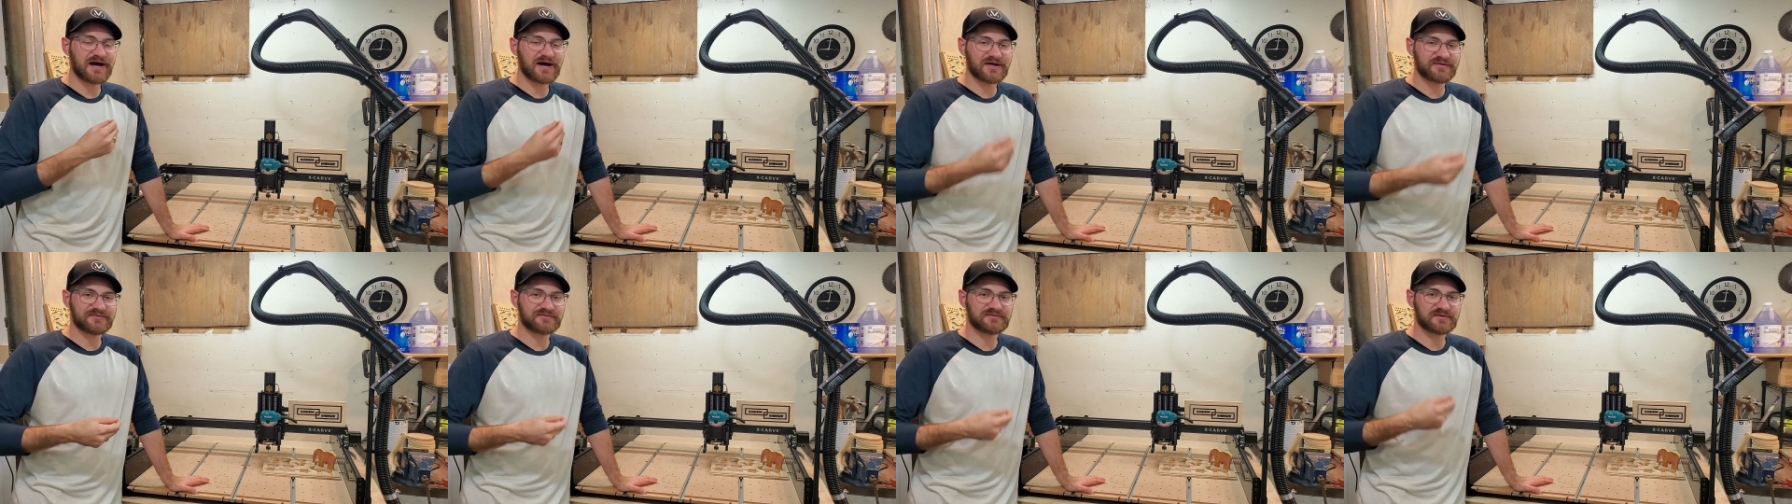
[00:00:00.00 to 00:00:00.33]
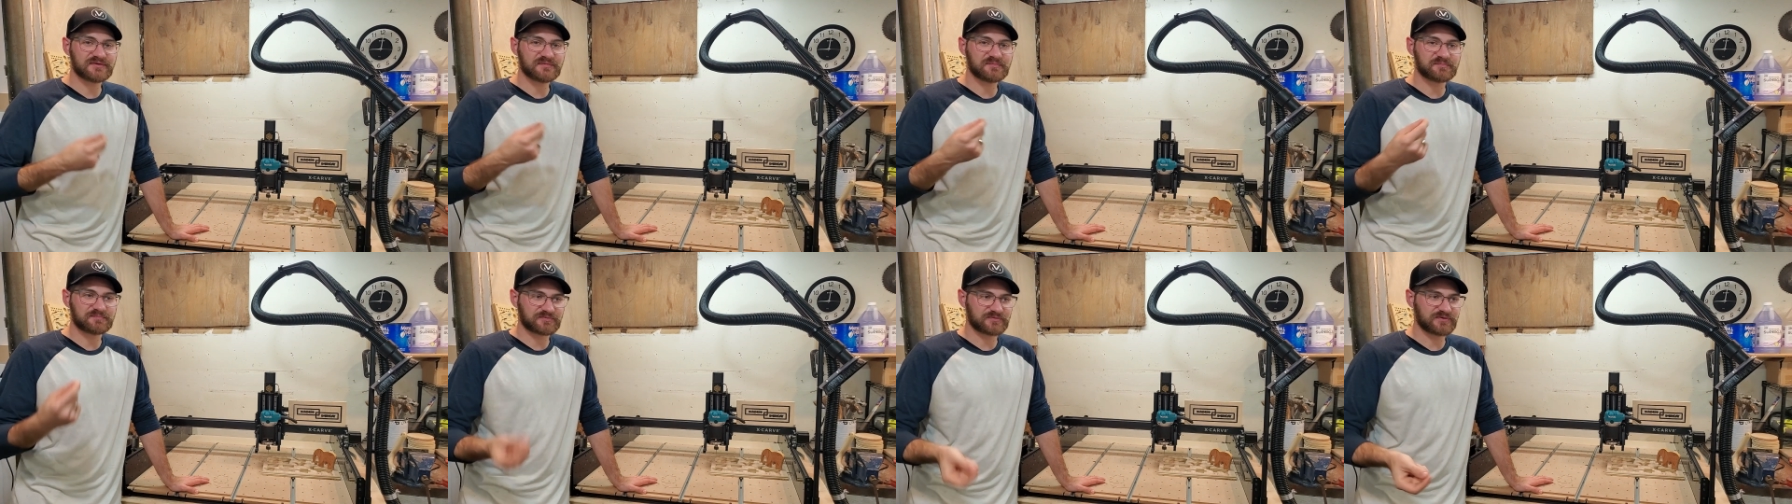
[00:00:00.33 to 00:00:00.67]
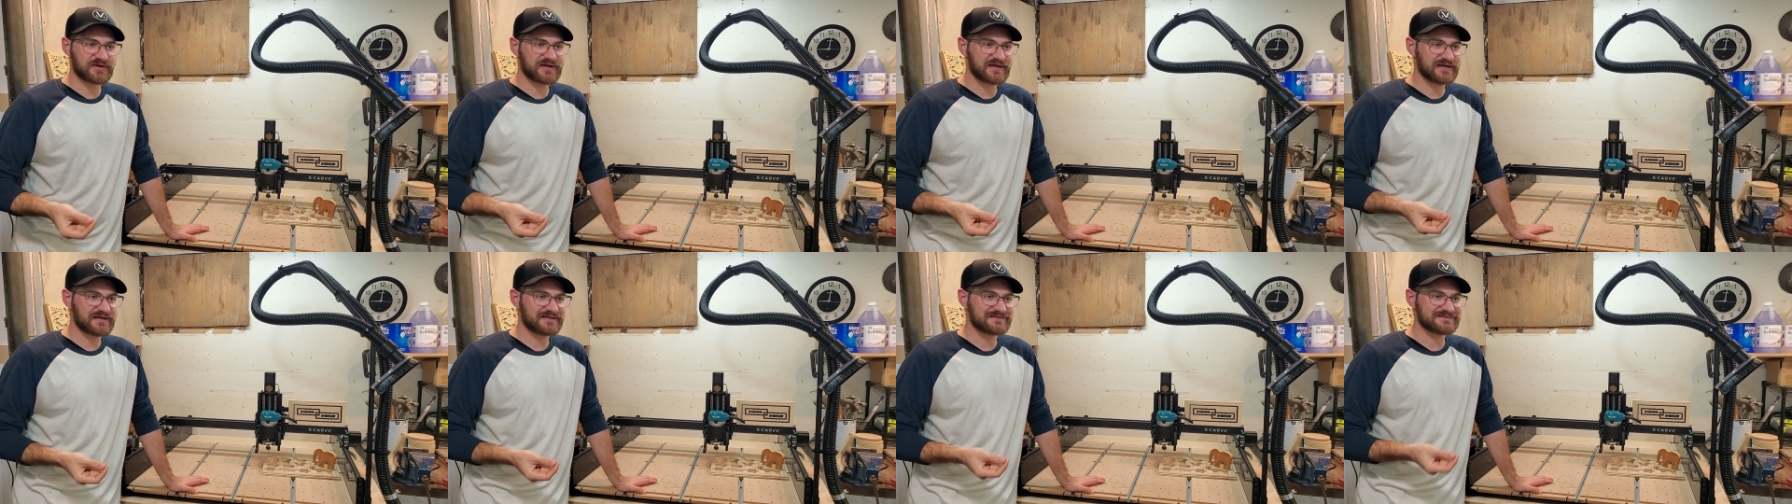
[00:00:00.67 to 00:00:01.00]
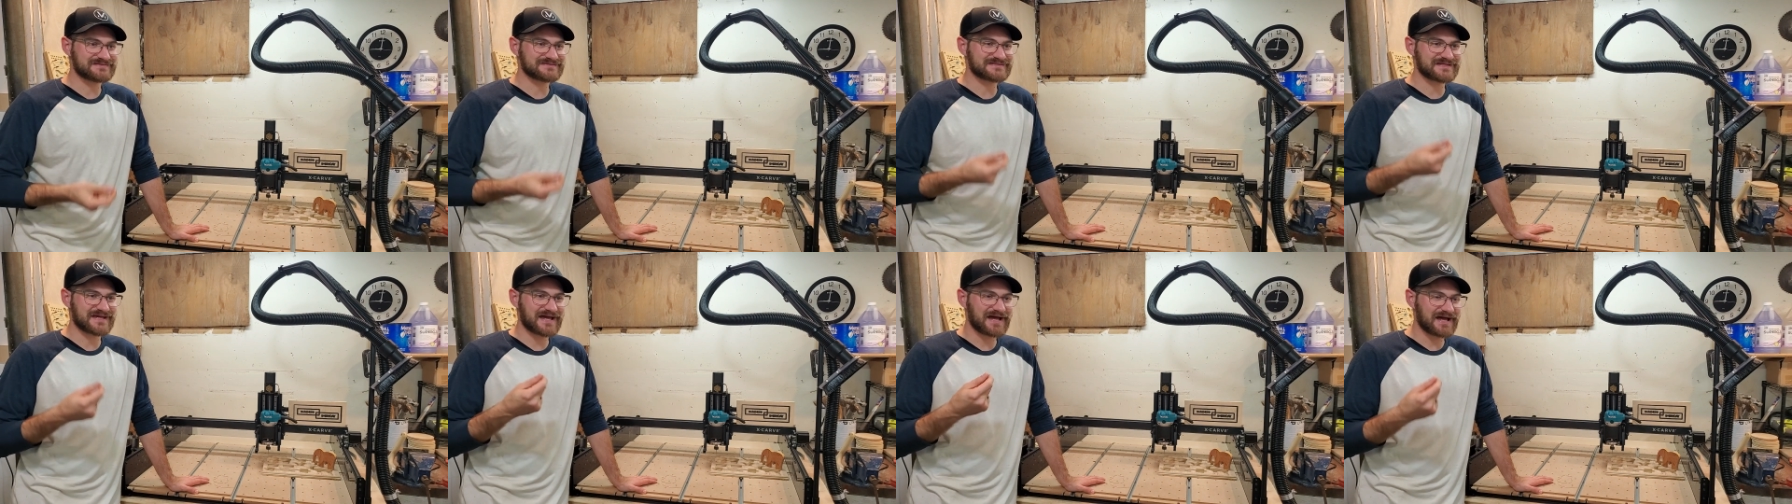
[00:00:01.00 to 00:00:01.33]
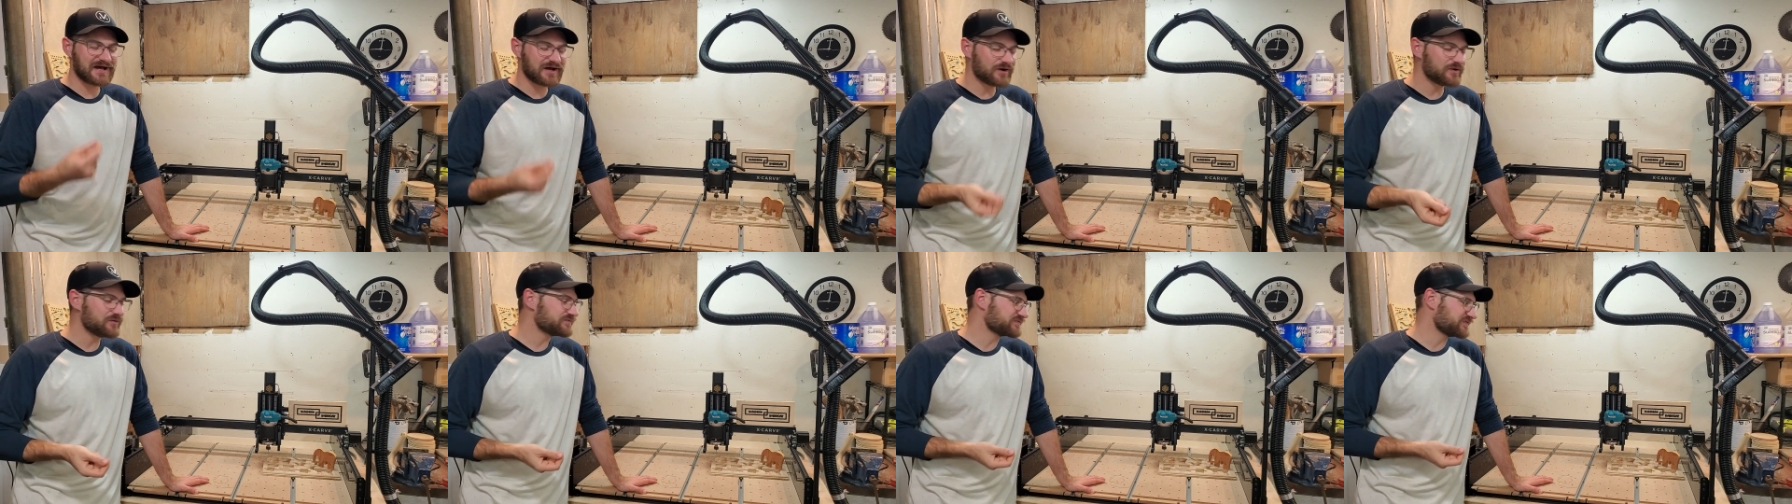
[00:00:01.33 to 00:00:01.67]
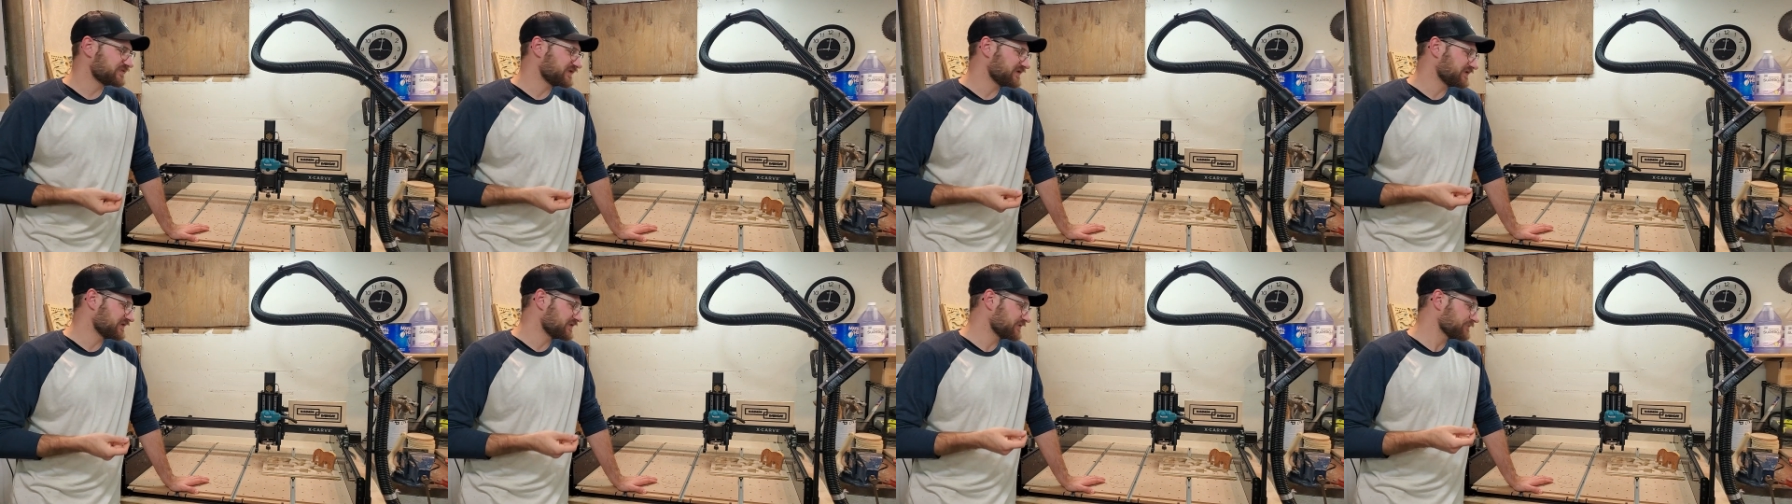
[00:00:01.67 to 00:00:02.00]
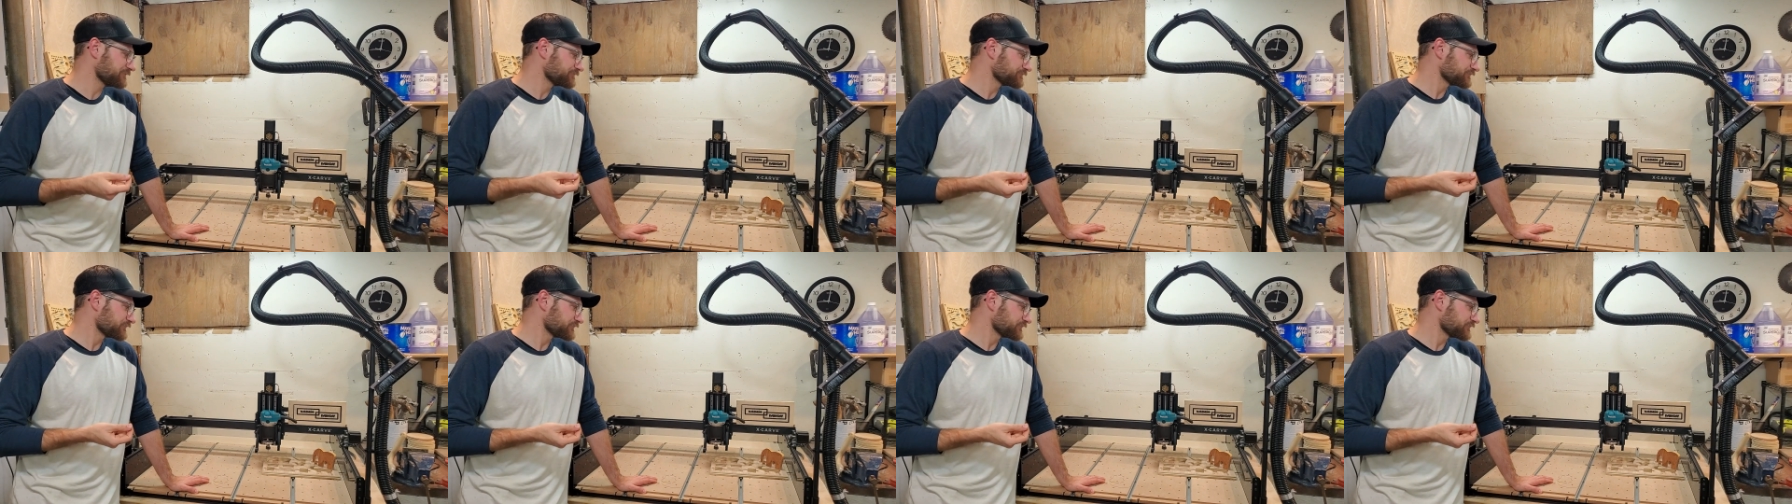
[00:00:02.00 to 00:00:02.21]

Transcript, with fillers: other brands out there